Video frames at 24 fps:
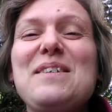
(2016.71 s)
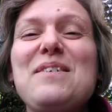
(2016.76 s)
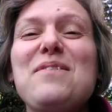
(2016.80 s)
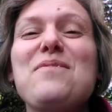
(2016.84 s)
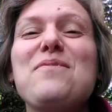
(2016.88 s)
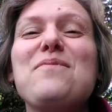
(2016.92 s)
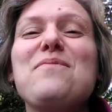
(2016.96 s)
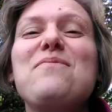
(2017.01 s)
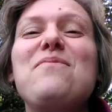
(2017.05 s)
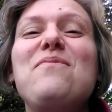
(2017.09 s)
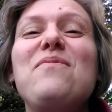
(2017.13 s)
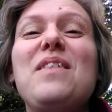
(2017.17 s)
they're,
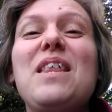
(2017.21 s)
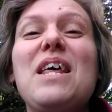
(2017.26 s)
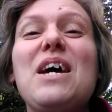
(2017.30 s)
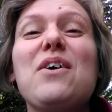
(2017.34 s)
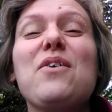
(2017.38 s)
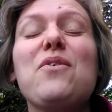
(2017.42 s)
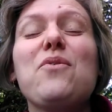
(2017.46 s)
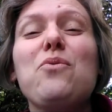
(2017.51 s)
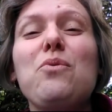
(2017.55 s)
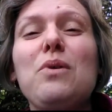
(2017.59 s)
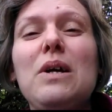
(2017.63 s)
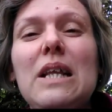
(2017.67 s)

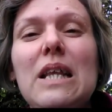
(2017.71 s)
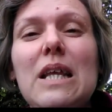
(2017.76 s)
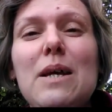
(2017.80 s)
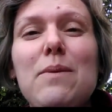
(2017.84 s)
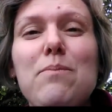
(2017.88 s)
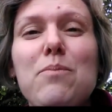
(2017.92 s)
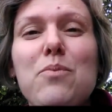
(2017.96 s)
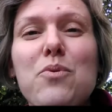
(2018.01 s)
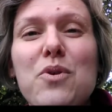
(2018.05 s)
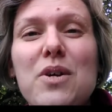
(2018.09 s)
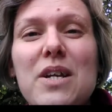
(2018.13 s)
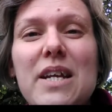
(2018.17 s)
they're
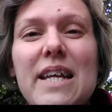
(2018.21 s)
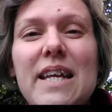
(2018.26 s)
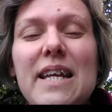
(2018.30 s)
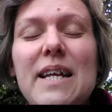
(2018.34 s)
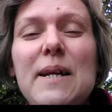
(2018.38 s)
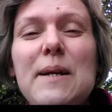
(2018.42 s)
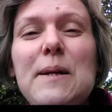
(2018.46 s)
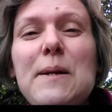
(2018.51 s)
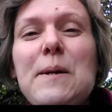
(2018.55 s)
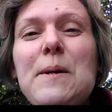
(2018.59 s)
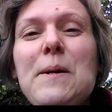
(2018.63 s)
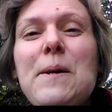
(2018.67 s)
really pretty.
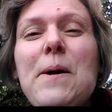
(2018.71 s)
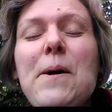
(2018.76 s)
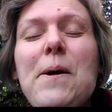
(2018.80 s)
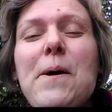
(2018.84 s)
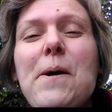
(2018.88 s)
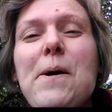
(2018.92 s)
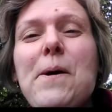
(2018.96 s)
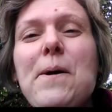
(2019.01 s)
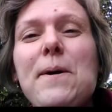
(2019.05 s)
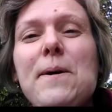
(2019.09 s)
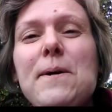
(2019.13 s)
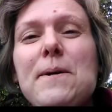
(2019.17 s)

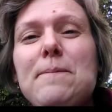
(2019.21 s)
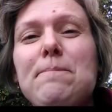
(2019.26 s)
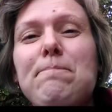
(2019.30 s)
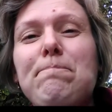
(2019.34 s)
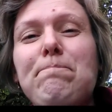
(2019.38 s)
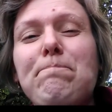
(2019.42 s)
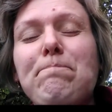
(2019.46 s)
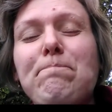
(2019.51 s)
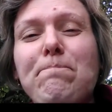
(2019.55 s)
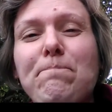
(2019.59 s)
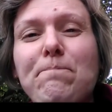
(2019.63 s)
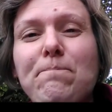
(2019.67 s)
Um,